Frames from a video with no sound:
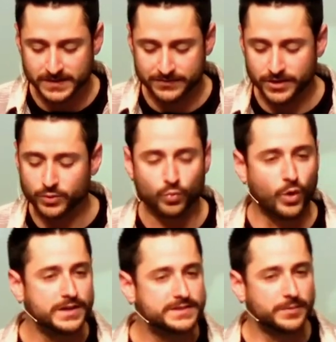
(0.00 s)
Have you ever
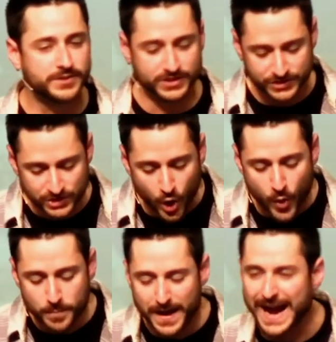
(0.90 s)
wanted something
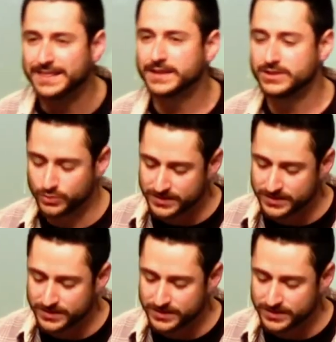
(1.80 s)
so badly you